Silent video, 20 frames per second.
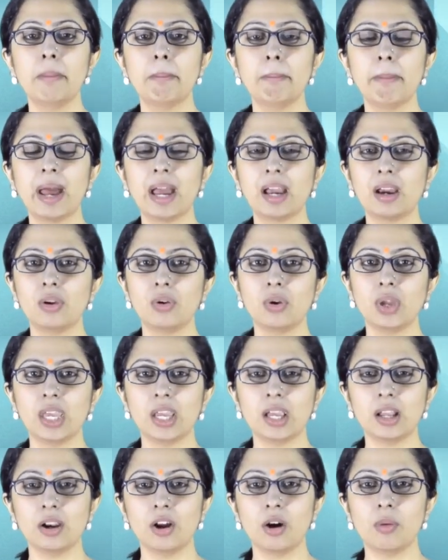
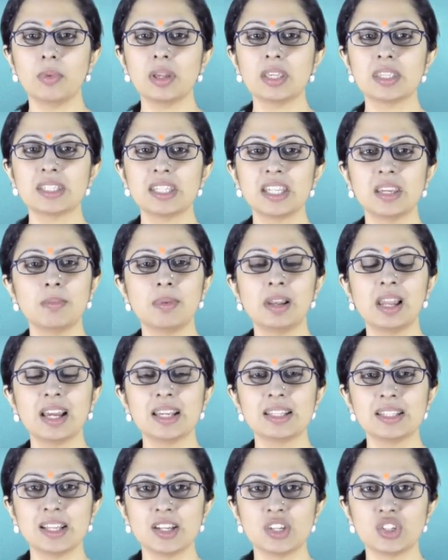macroeconomic
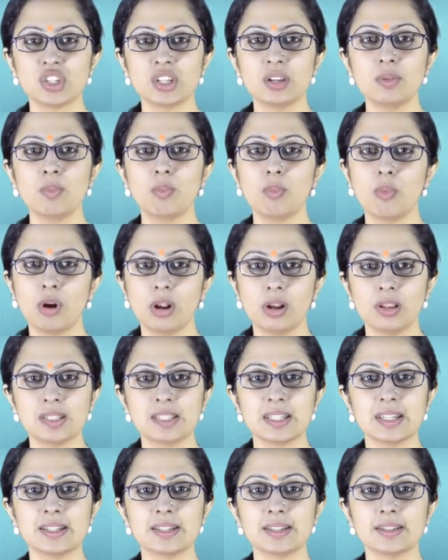stabilization
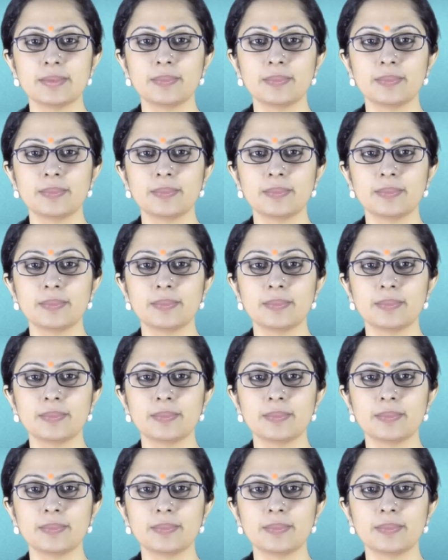policies.